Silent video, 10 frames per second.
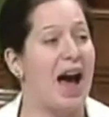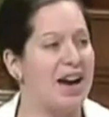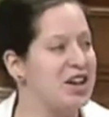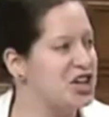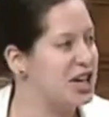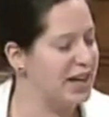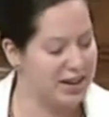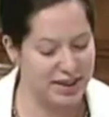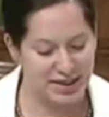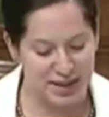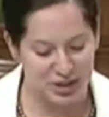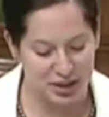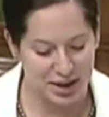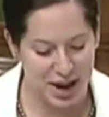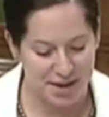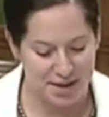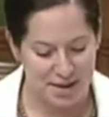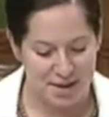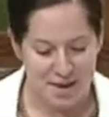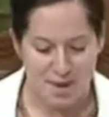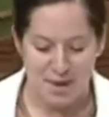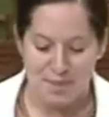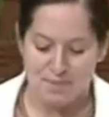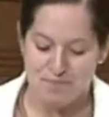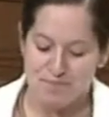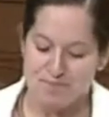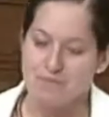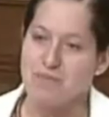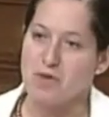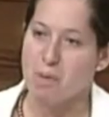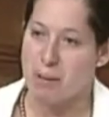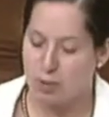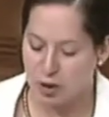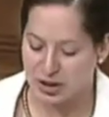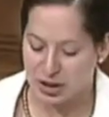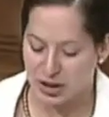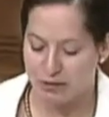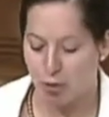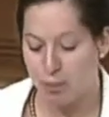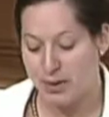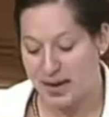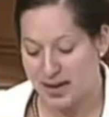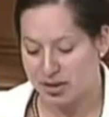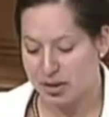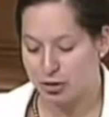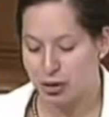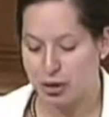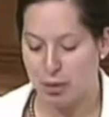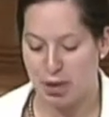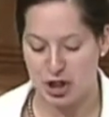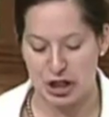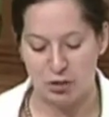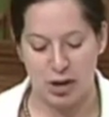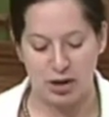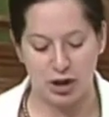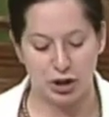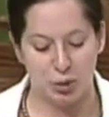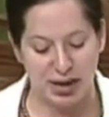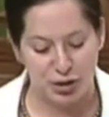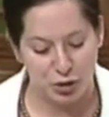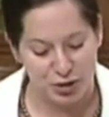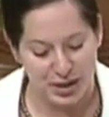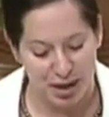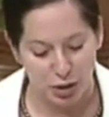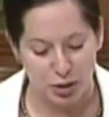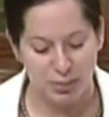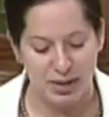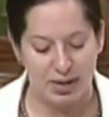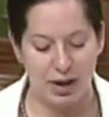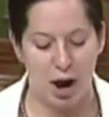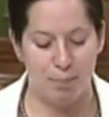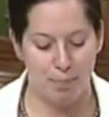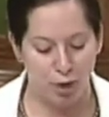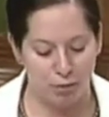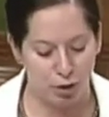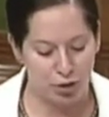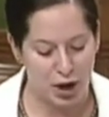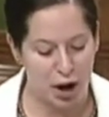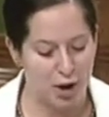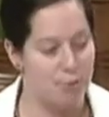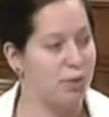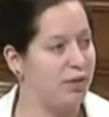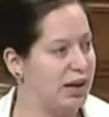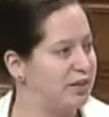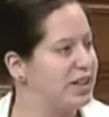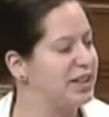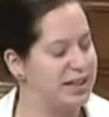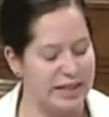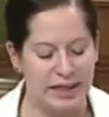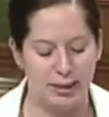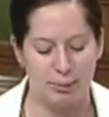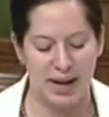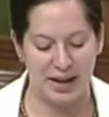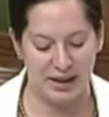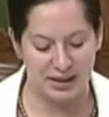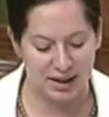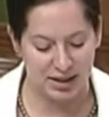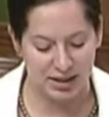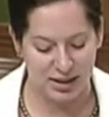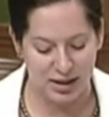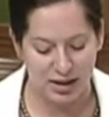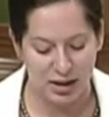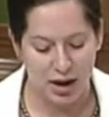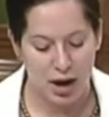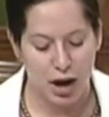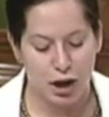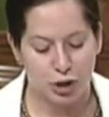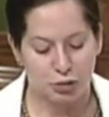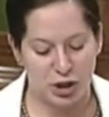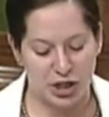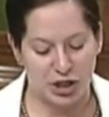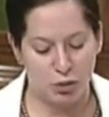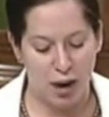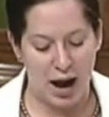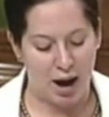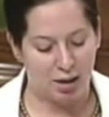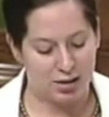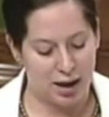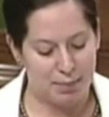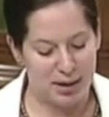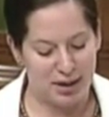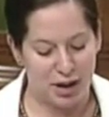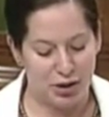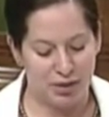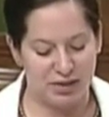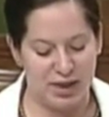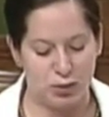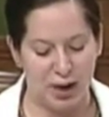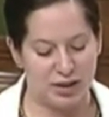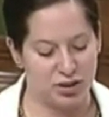The bill must be seen as an opportunity to gain access to the provisions of the treaty at the international level. But the bill has to be considered in committee in depth to verify its technical aspects.